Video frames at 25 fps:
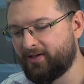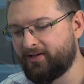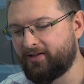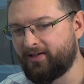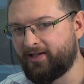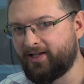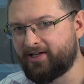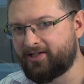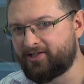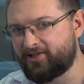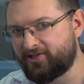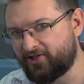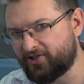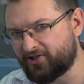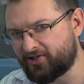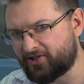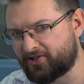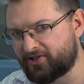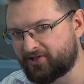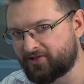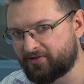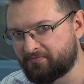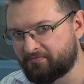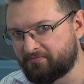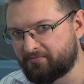Let's
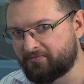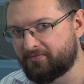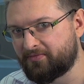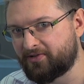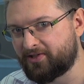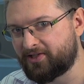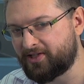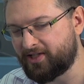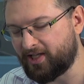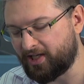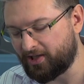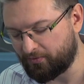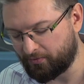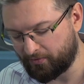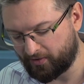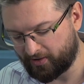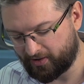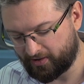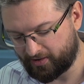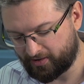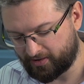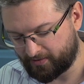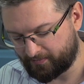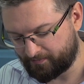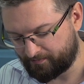just stick with
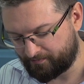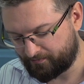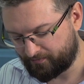it.